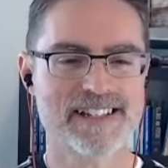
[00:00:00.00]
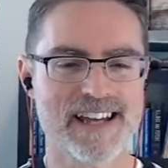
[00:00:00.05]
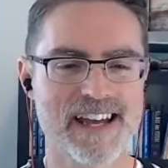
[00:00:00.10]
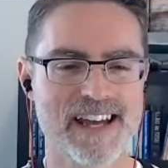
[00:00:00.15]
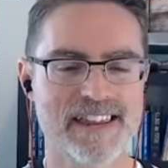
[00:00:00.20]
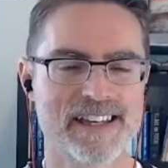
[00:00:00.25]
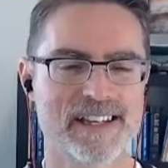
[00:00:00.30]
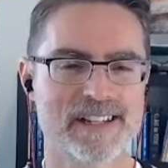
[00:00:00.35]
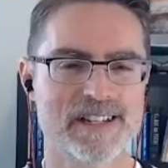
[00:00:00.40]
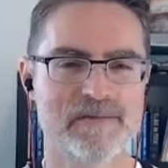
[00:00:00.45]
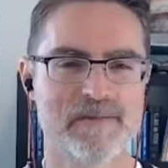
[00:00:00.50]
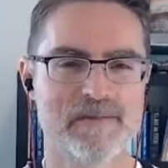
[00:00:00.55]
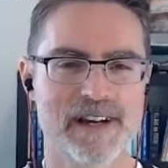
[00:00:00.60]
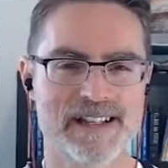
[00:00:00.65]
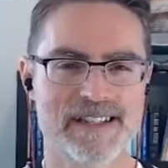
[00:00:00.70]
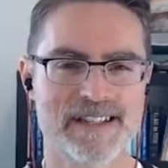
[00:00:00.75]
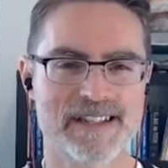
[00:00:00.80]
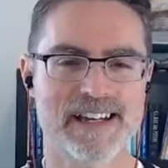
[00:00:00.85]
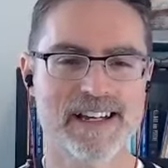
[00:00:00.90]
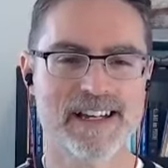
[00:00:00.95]
I think she
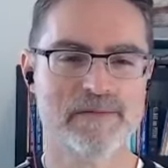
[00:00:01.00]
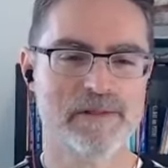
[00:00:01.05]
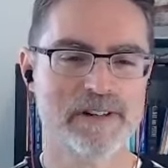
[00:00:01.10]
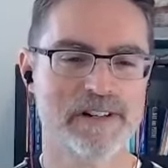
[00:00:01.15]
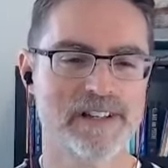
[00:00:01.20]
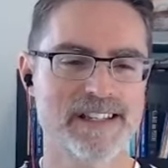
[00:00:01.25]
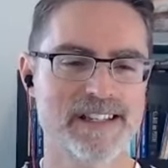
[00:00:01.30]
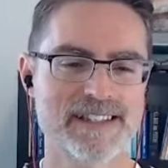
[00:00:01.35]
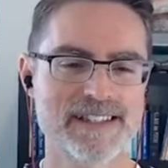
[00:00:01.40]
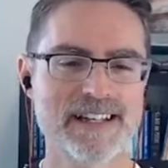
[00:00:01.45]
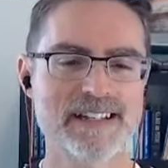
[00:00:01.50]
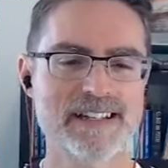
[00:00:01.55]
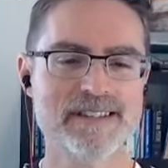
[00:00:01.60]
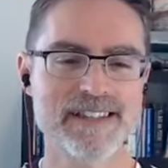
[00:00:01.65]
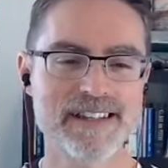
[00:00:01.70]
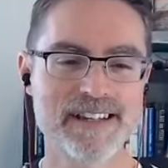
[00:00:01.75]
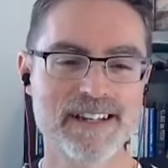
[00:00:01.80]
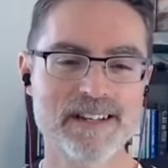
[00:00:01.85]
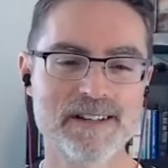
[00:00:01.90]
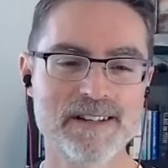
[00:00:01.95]
might say, well, it
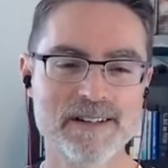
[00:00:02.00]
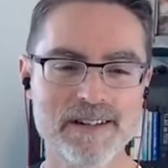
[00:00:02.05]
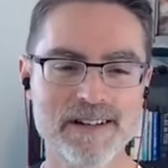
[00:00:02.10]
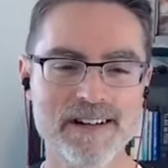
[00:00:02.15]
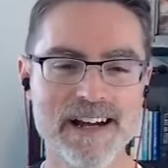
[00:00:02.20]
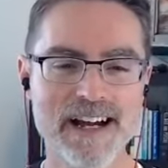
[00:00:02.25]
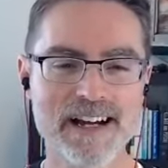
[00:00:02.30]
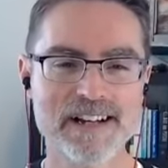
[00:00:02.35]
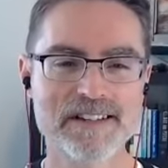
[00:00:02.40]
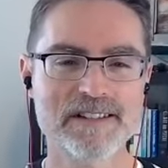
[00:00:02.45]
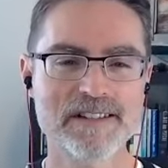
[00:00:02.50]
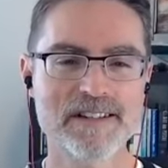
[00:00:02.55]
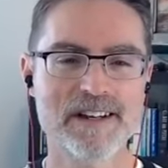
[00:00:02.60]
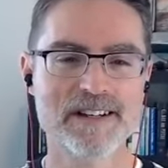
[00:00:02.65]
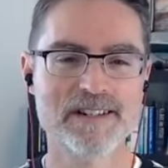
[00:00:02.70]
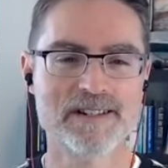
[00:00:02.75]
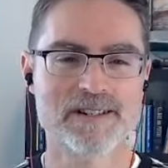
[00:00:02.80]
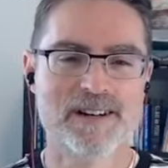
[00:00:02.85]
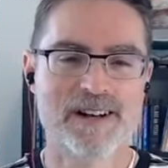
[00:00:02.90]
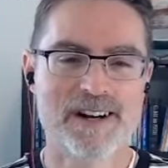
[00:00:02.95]
sounds like you're actually
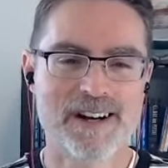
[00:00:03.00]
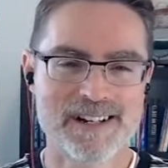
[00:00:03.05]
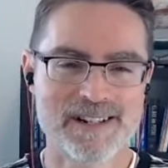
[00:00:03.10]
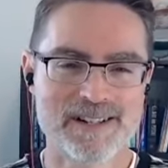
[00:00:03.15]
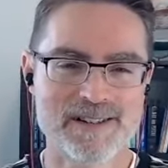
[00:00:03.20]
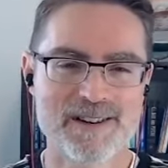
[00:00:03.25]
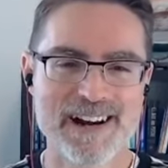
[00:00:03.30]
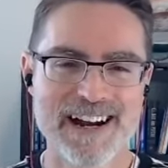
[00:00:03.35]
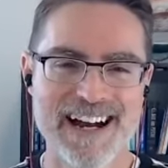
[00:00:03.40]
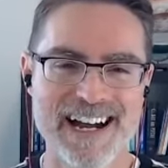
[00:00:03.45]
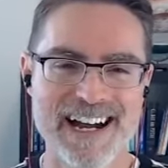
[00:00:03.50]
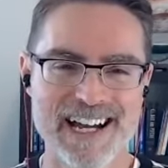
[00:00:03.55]
on track.